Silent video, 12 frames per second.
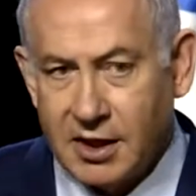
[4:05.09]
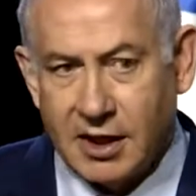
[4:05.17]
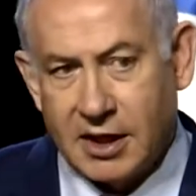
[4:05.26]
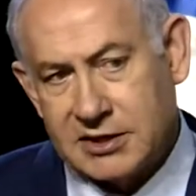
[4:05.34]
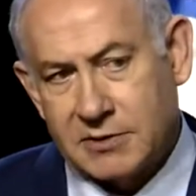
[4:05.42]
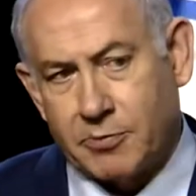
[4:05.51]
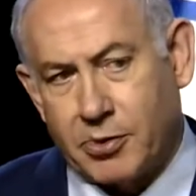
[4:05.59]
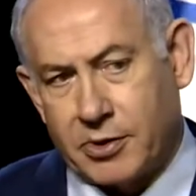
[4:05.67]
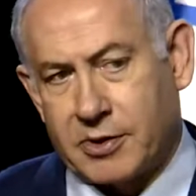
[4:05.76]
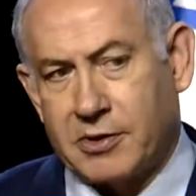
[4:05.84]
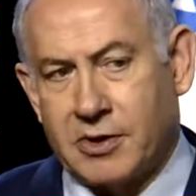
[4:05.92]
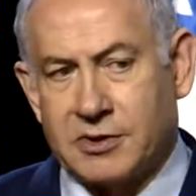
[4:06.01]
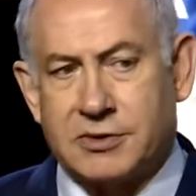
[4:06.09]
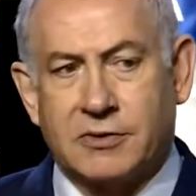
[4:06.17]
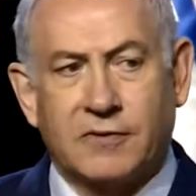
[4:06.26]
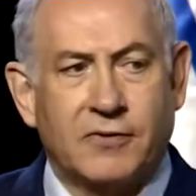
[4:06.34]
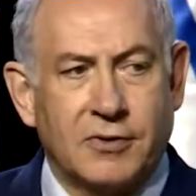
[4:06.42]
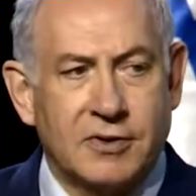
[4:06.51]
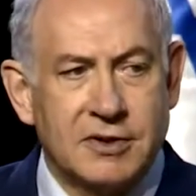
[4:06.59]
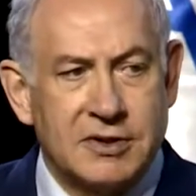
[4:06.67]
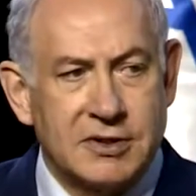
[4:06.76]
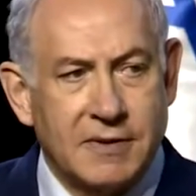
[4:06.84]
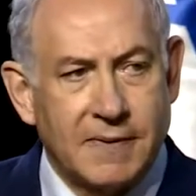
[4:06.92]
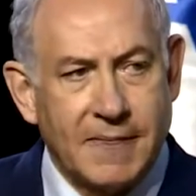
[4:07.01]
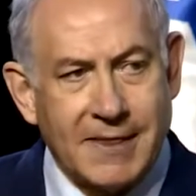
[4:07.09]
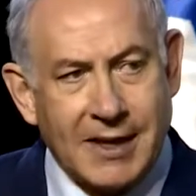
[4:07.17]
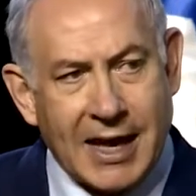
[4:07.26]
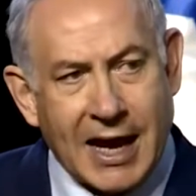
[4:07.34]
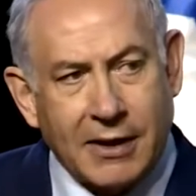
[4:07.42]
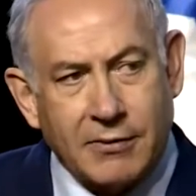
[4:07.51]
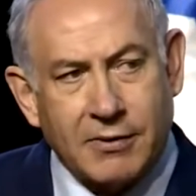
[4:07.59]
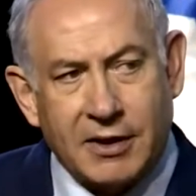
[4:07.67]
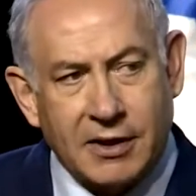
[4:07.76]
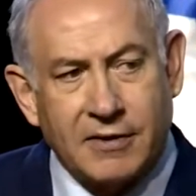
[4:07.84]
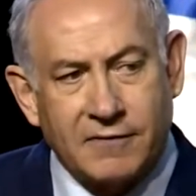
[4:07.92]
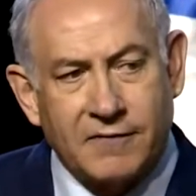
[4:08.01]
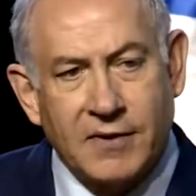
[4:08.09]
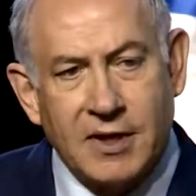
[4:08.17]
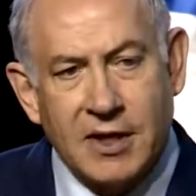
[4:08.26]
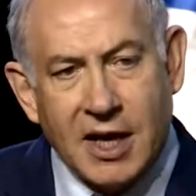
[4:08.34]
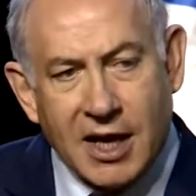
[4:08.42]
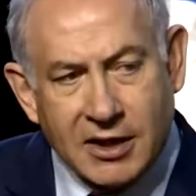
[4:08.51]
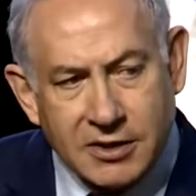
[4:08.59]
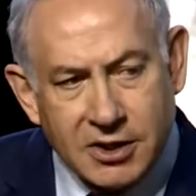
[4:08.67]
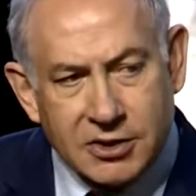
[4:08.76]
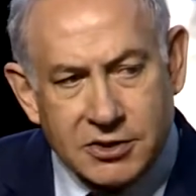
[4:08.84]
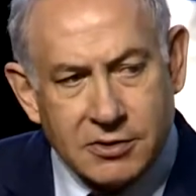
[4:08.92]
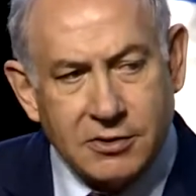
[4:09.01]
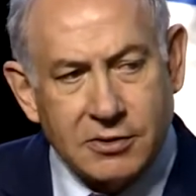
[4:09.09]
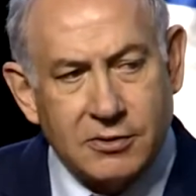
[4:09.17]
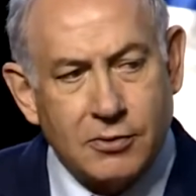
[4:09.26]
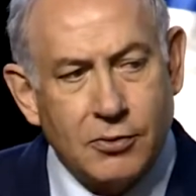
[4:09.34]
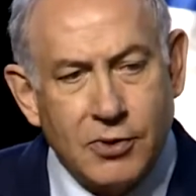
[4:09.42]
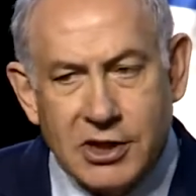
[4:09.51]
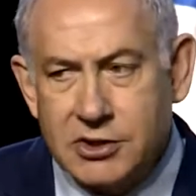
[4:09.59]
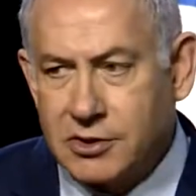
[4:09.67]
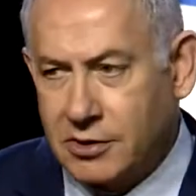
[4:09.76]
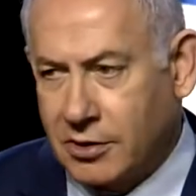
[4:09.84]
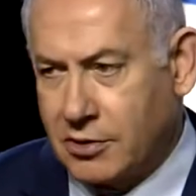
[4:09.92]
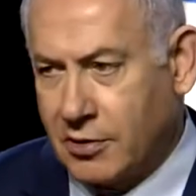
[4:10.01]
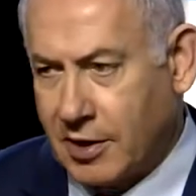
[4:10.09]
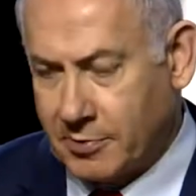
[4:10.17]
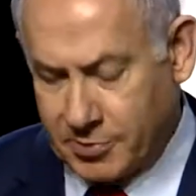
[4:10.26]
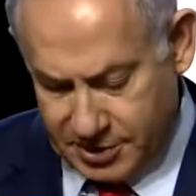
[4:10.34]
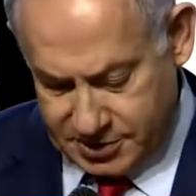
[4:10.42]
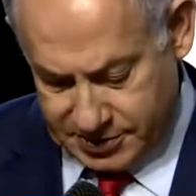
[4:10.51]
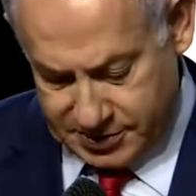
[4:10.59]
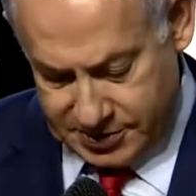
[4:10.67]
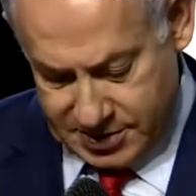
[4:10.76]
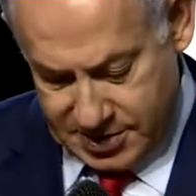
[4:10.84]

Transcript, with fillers: It's important also for this anchoring of additional regional cooperation.